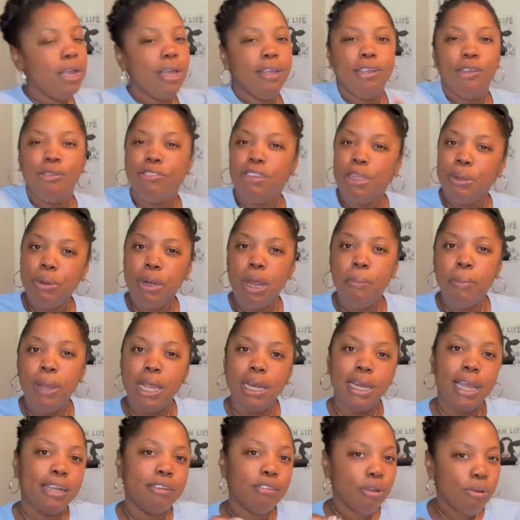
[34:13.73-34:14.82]
You see what I mean?
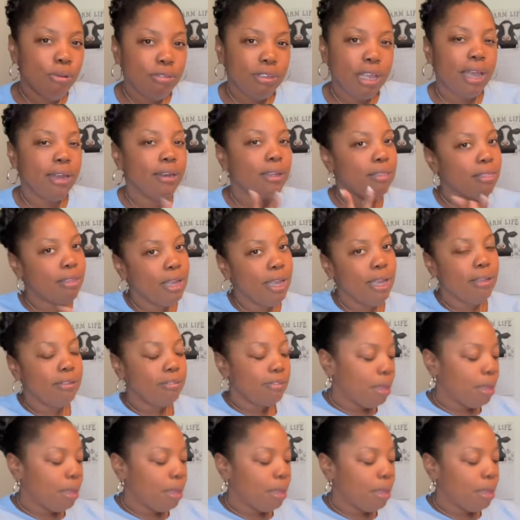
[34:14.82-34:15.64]
Like those kind of things.